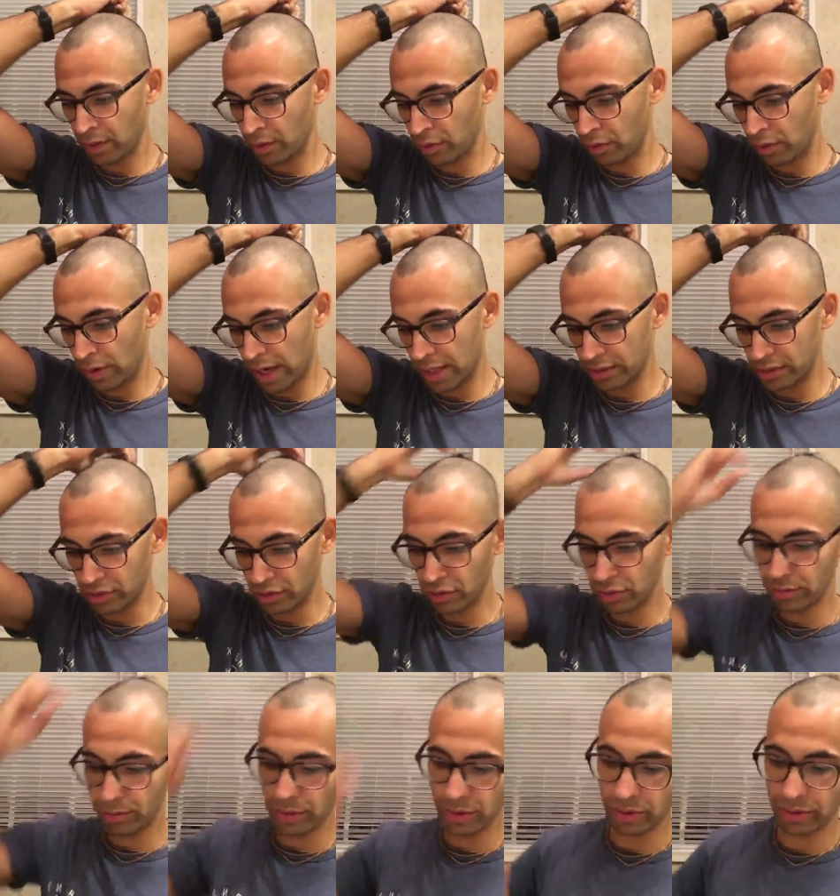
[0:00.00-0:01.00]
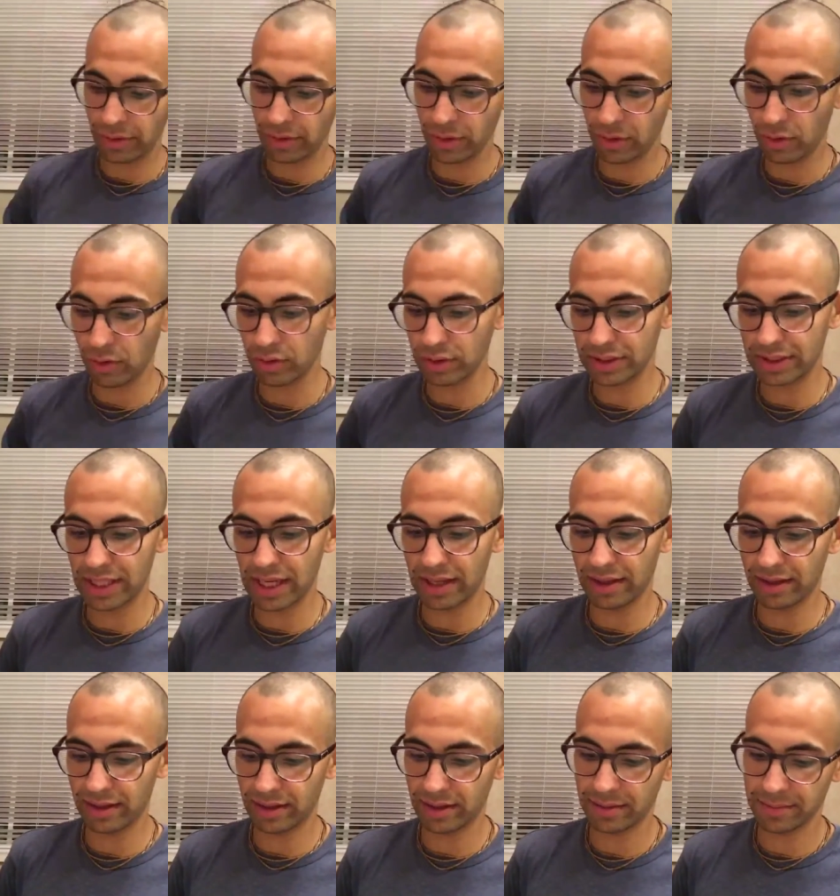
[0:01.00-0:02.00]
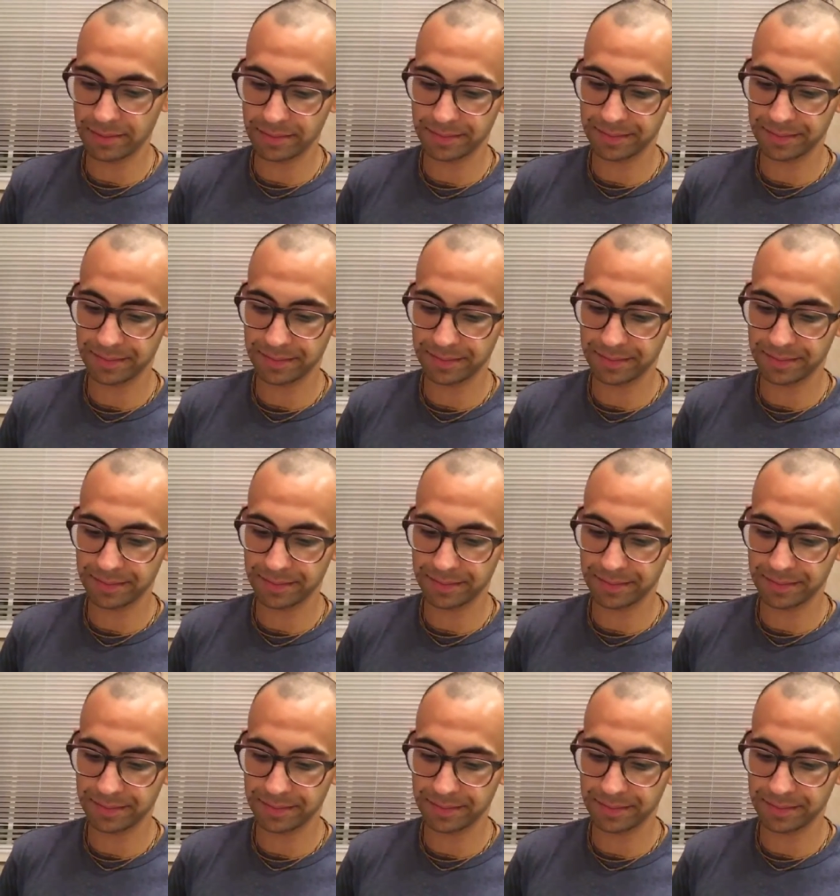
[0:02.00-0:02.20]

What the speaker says: who has no birth or death.